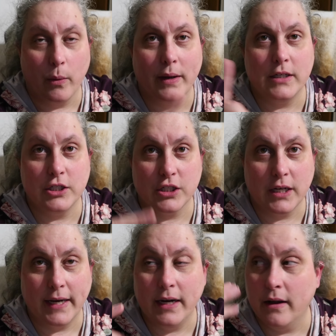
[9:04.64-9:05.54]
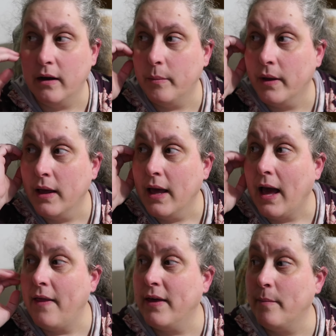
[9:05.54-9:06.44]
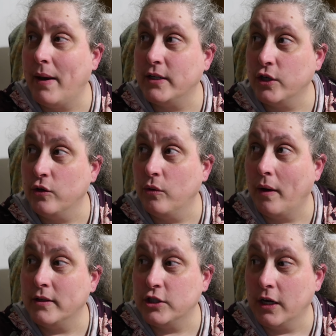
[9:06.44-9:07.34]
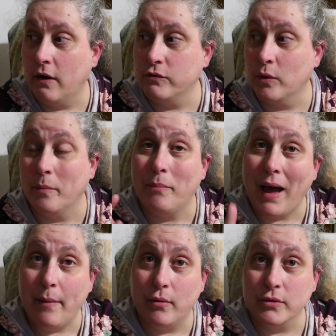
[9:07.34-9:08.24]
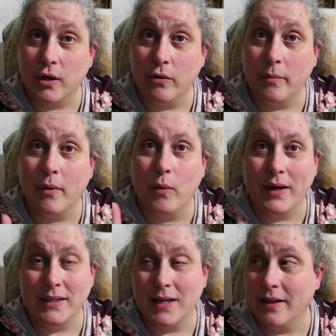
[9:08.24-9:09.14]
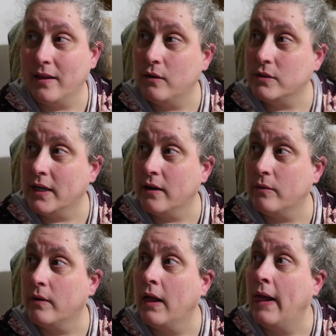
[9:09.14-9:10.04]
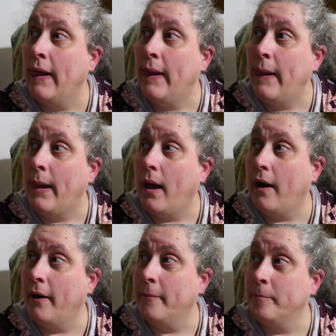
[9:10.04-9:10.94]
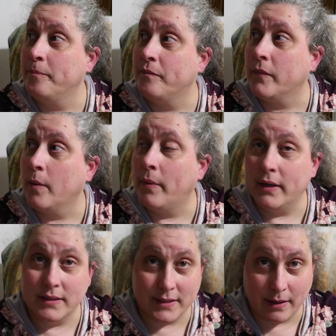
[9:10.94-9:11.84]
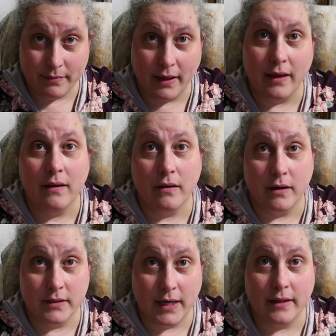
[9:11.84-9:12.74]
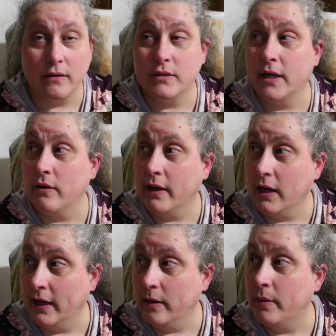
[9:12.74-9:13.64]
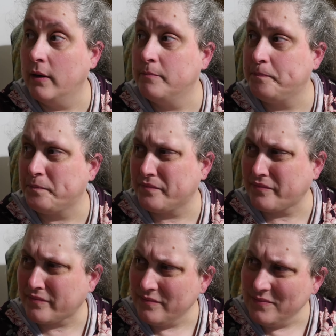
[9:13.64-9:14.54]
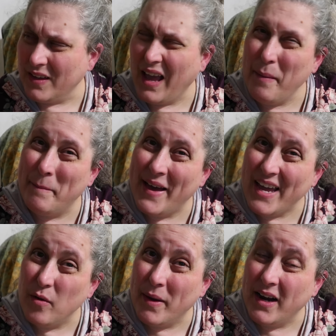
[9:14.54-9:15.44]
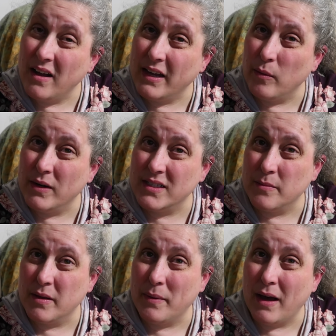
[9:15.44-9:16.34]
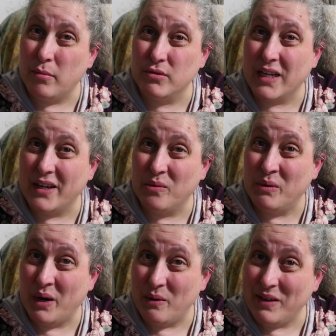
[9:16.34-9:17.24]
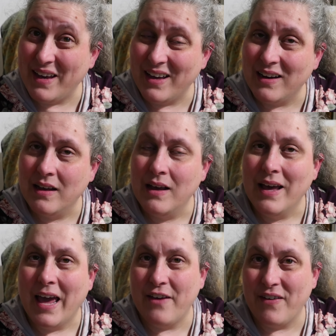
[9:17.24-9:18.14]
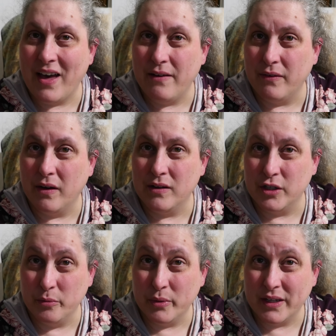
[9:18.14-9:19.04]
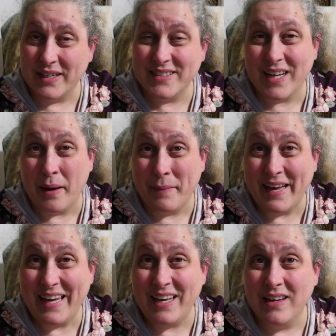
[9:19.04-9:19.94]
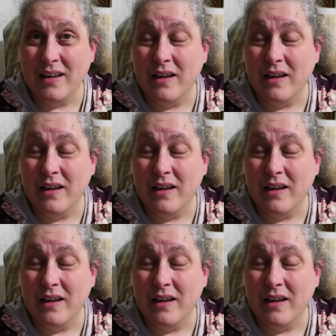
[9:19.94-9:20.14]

going to just clean it up. And then my two shelves with Bibles on them, we didn't take those down. Um, but same thing, I'm going to take those down and clean them up. I may or may not get rid of some of the Bibles. I don't know yet. If I have duplicates, I may.